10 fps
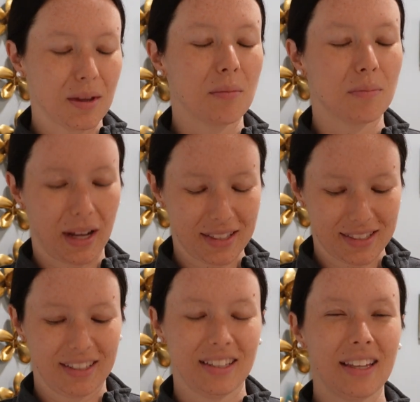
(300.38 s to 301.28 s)
but
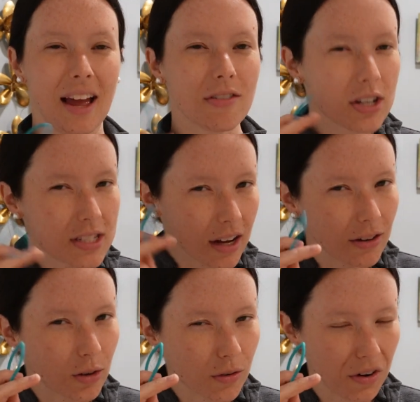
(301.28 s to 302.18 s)
never a stuck
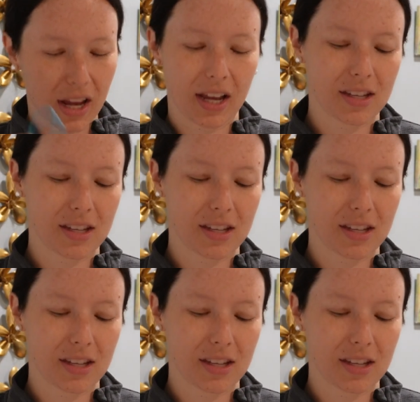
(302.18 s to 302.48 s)
Nuva ring.